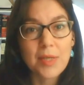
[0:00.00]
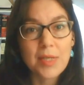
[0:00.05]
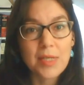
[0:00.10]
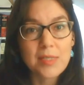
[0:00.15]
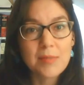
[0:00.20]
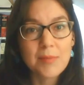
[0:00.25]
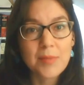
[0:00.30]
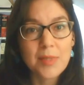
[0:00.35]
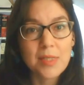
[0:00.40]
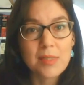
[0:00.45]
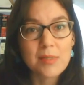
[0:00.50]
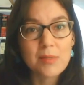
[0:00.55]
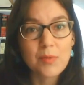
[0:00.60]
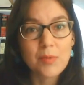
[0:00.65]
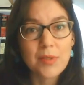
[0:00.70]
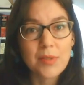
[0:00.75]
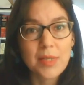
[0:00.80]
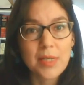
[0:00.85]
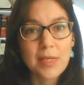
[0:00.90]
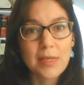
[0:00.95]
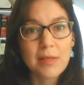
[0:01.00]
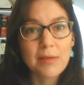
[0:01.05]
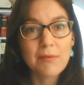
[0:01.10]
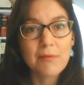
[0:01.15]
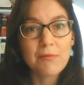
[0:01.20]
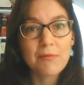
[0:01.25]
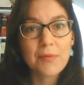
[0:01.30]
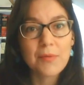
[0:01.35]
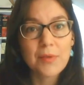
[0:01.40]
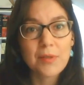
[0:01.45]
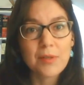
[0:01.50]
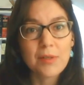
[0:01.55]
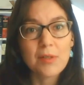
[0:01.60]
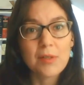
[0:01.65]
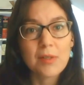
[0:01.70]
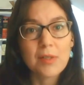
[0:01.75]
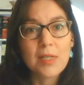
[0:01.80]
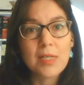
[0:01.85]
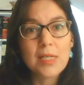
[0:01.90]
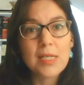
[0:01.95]
placements where they
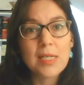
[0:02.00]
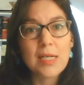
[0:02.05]
feel